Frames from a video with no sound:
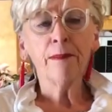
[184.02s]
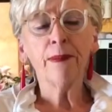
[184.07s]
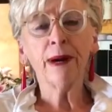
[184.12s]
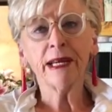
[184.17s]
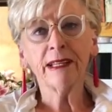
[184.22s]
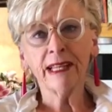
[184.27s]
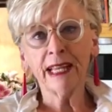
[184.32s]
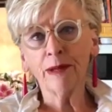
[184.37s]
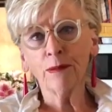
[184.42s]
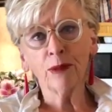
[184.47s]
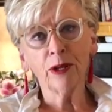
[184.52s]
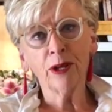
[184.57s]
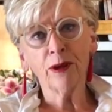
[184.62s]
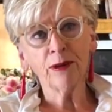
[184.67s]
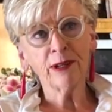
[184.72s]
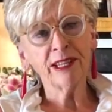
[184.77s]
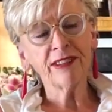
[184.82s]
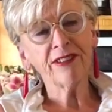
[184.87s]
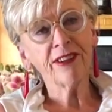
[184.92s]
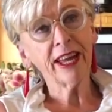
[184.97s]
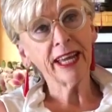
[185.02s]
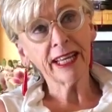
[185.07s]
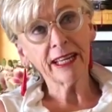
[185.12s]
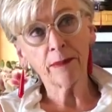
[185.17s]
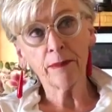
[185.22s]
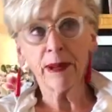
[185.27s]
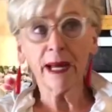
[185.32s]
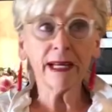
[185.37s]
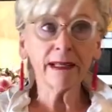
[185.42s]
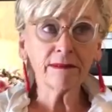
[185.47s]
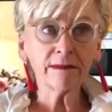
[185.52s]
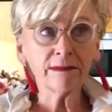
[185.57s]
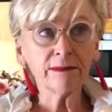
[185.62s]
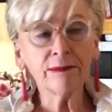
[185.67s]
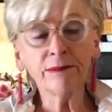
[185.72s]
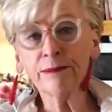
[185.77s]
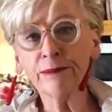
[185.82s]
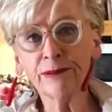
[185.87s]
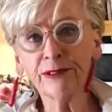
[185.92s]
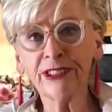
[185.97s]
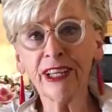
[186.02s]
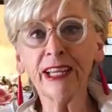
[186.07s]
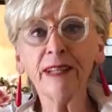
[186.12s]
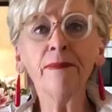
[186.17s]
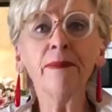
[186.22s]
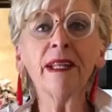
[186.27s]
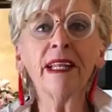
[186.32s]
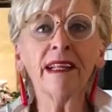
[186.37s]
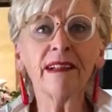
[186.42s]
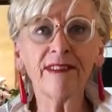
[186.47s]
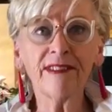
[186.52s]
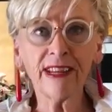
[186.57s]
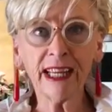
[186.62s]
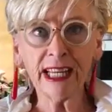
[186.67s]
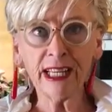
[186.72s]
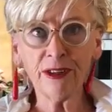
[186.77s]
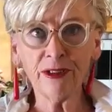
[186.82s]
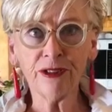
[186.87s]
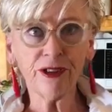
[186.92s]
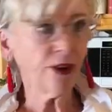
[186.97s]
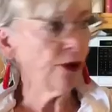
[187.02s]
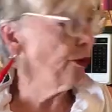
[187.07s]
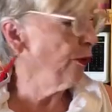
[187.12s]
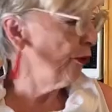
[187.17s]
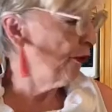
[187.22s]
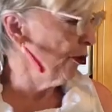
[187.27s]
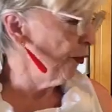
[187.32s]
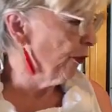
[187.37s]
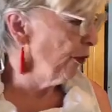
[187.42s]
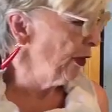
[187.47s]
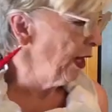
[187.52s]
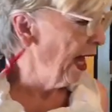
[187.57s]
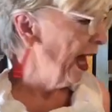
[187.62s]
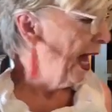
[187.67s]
But it will only take about 10 minutes in total.